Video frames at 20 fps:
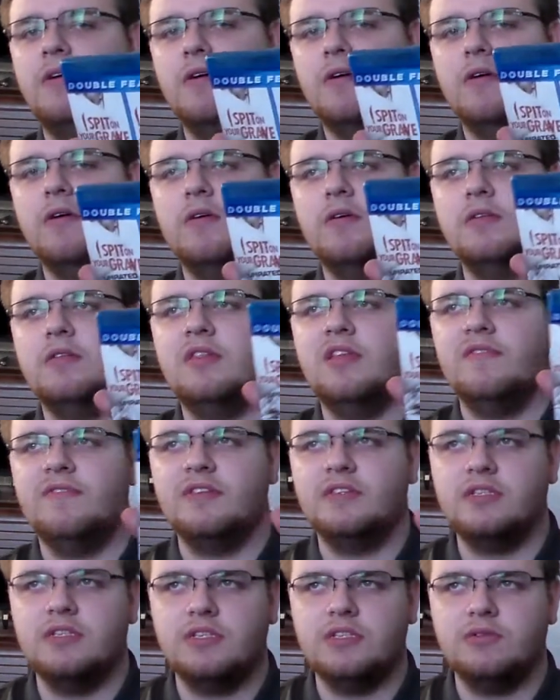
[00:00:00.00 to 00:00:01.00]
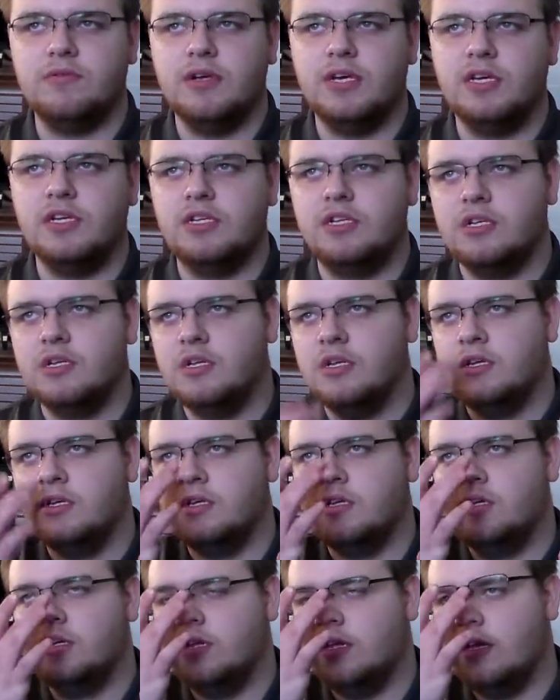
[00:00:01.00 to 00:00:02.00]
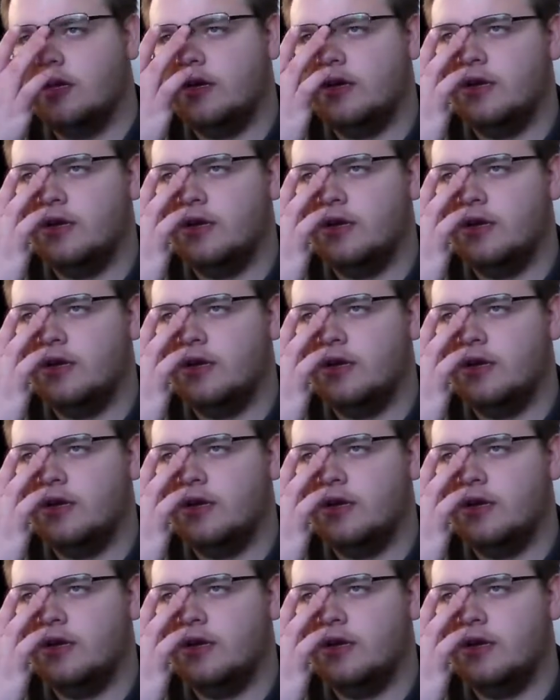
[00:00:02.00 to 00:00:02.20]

girl, different situation.